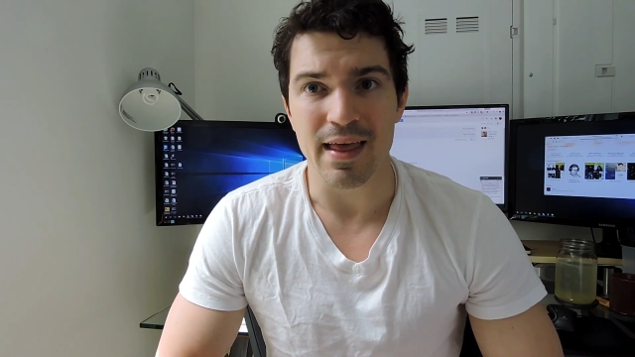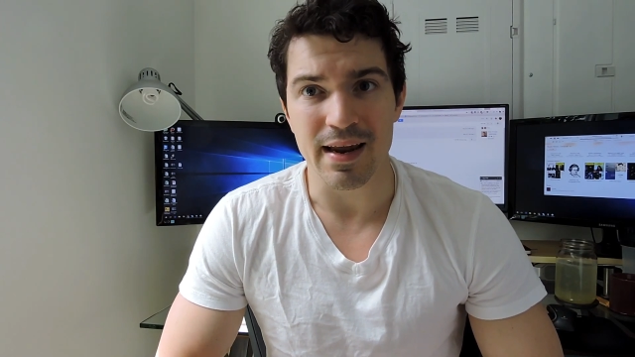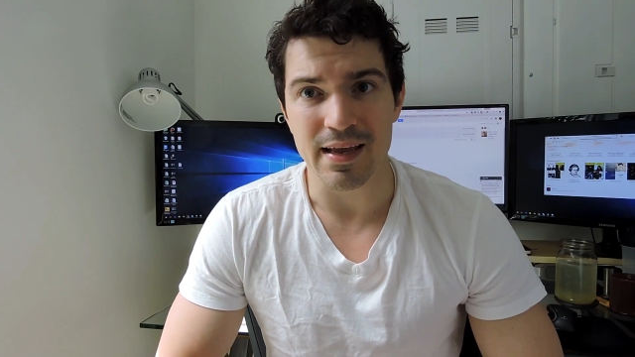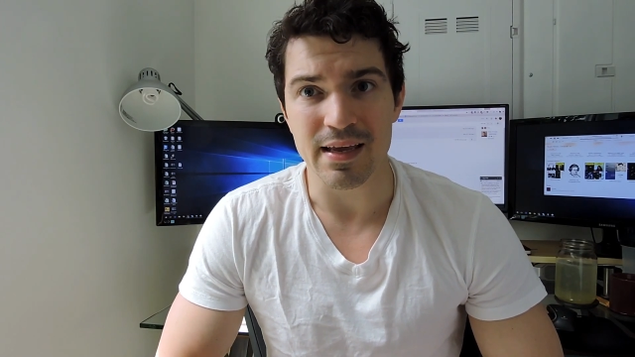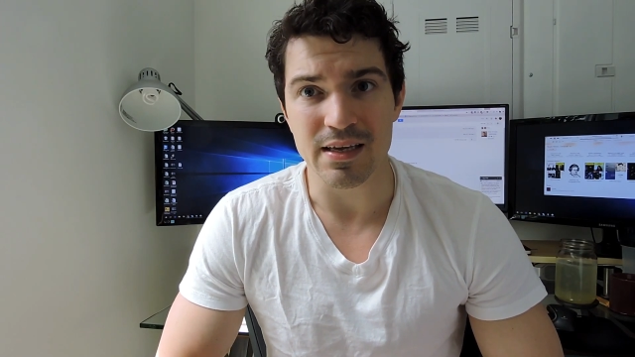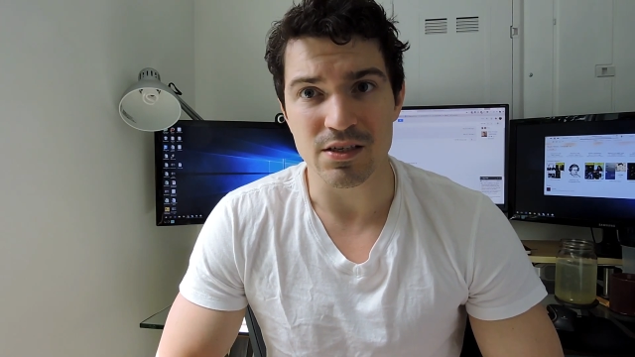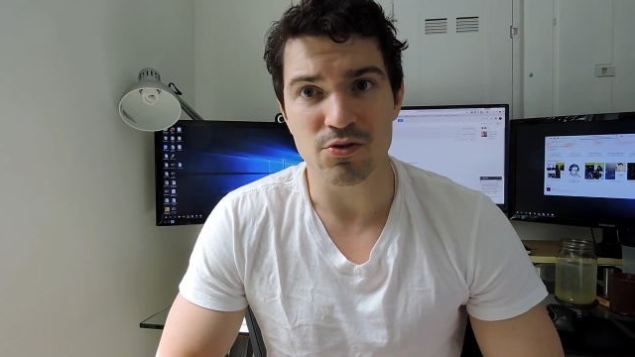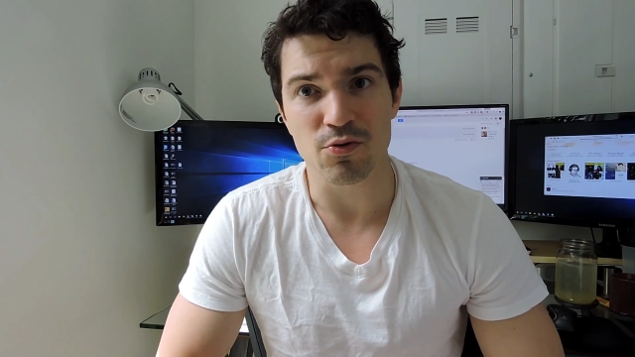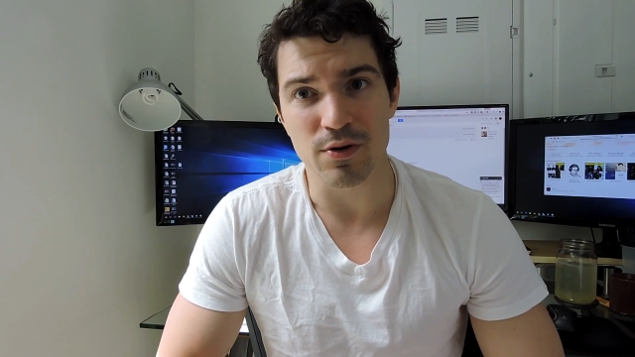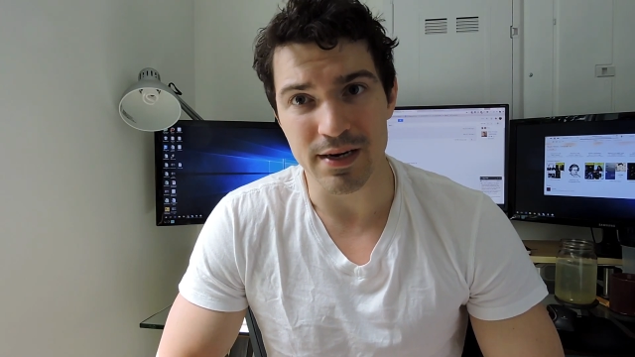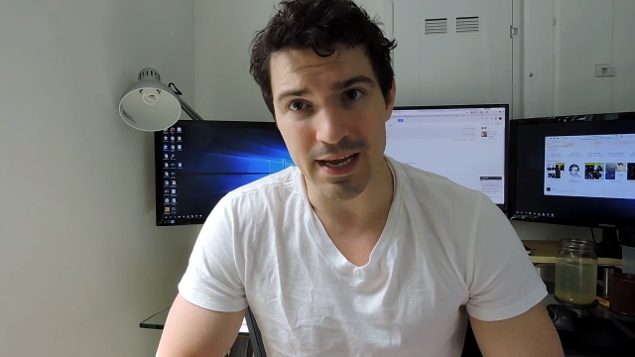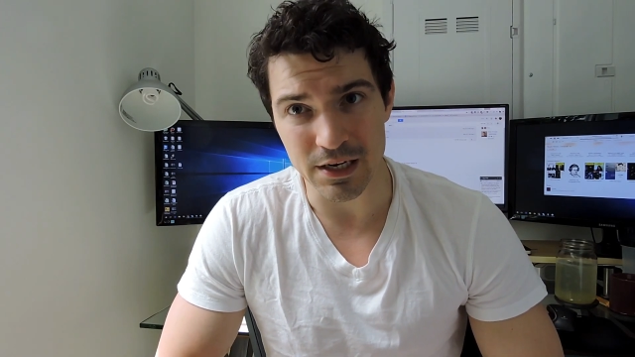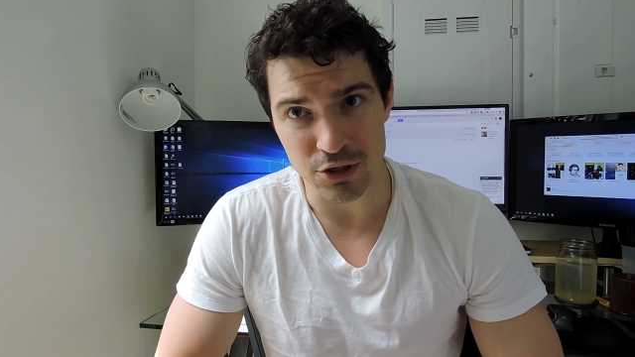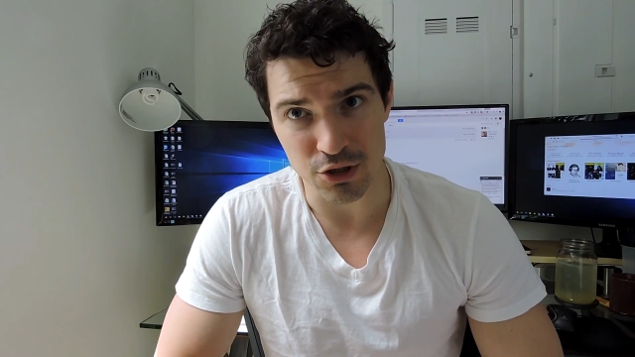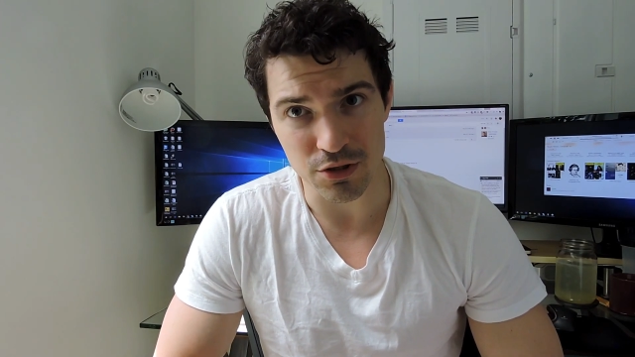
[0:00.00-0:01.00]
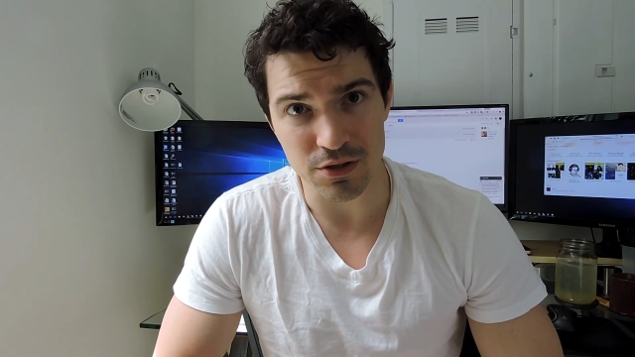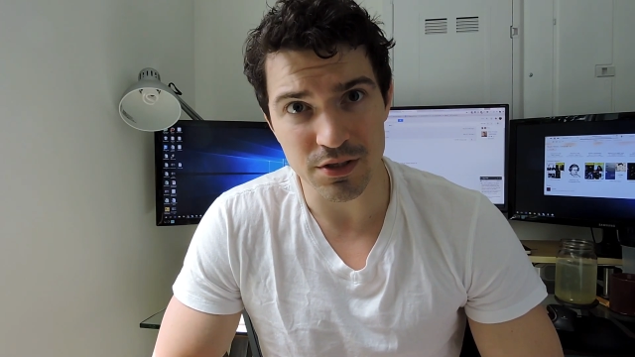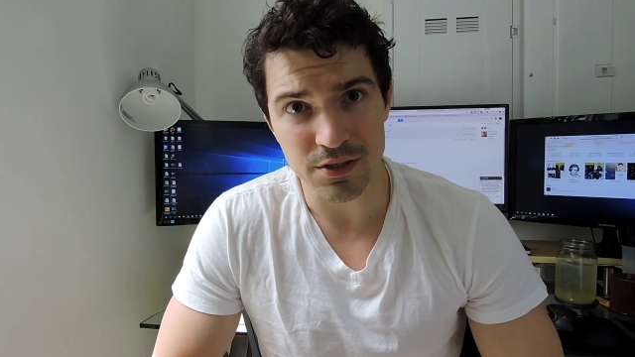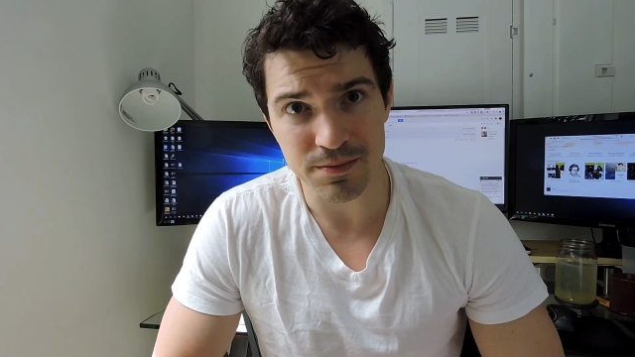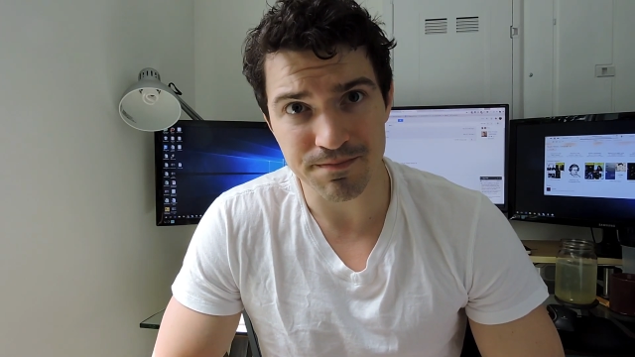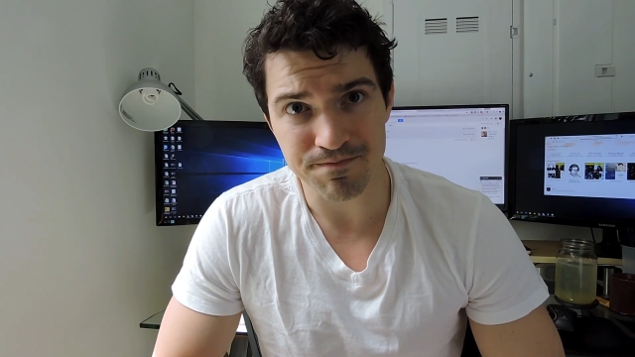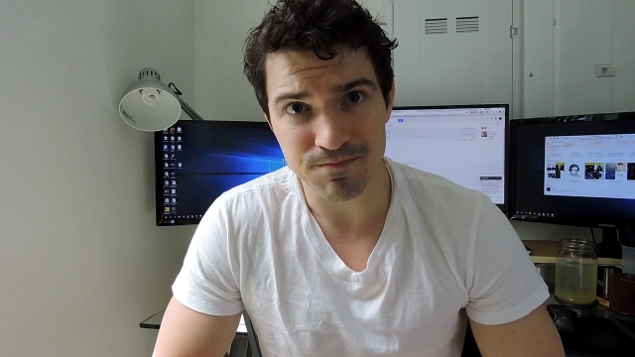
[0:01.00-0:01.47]
then his
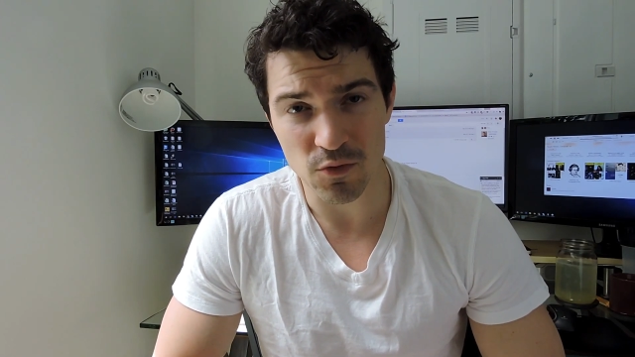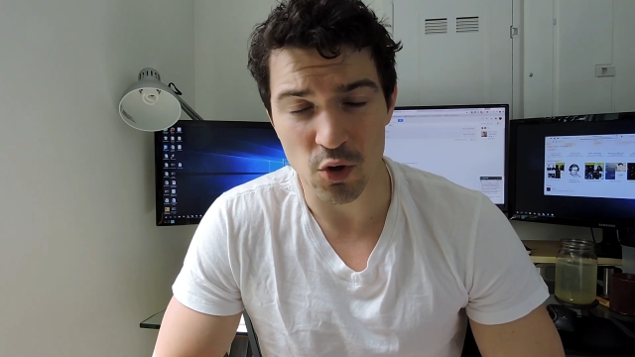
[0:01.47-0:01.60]
credentials,